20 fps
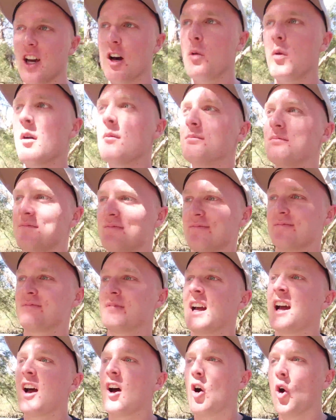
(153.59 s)
Go on.
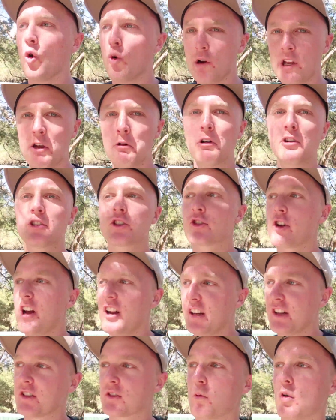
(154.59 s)
All you
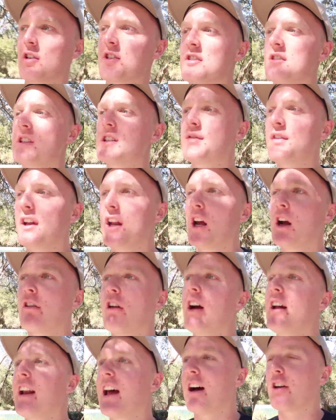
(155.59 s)
Australians watching this video
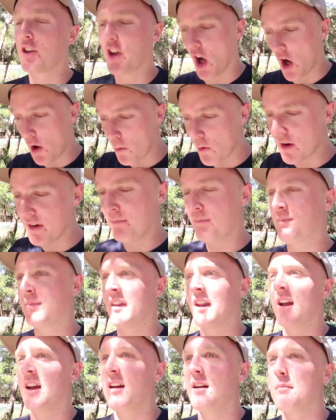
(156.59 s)
right now, go on.
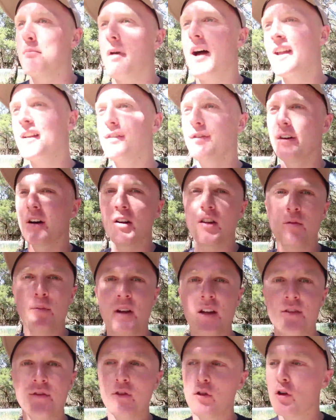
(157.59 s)
Make fun of
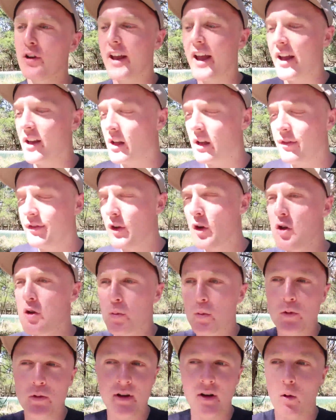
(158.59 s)
me for getting
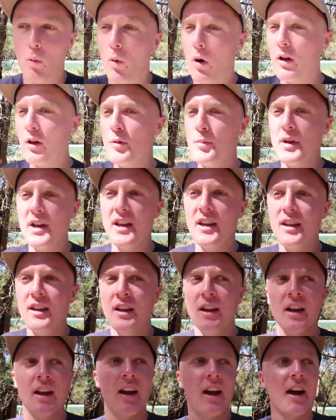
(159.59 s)
confused between a wallaby
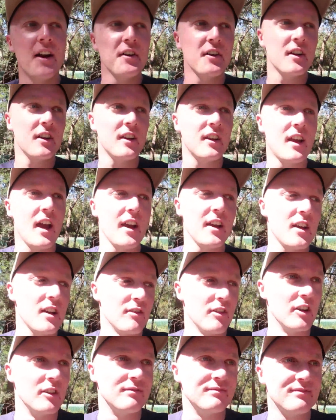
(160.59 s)
and a
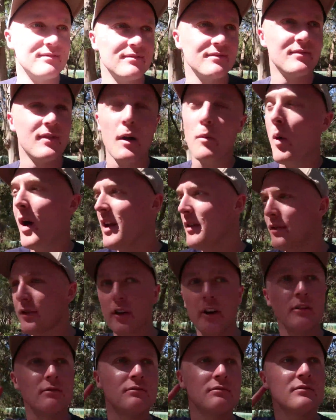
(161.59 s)
kangaroo. I'm waiting
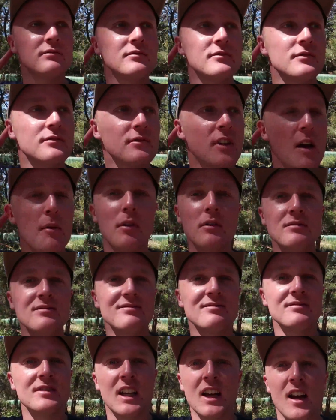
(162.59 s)
for it. Come on.
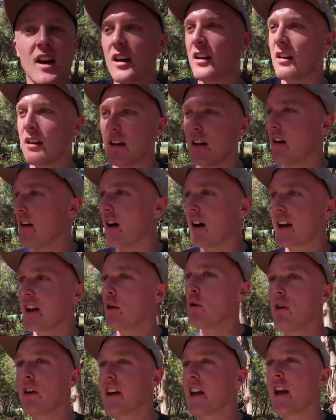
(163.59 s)
And I
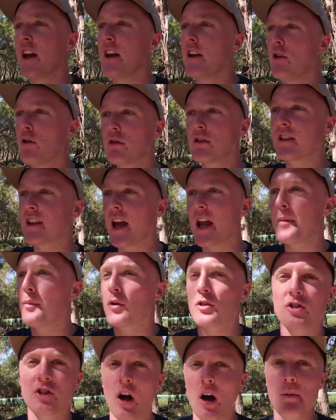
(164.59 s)
can already hear your
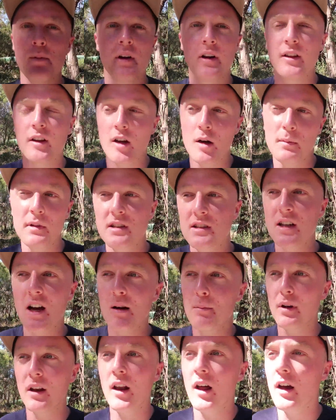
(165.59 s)
keyboards typing in the comments
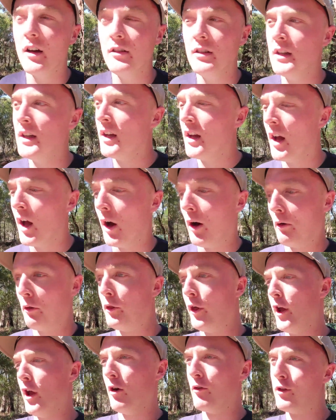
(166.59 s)
down below.
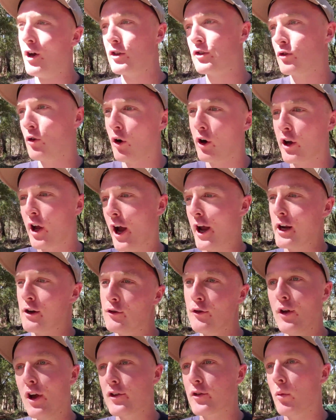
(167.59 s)
Theo, that's not a
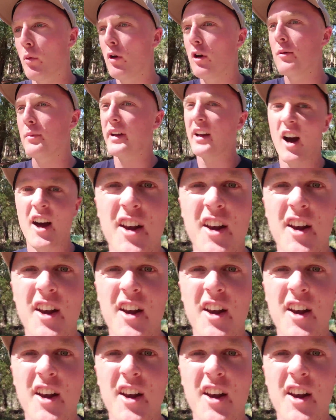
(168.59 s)
kangaroo, that's a wallaby.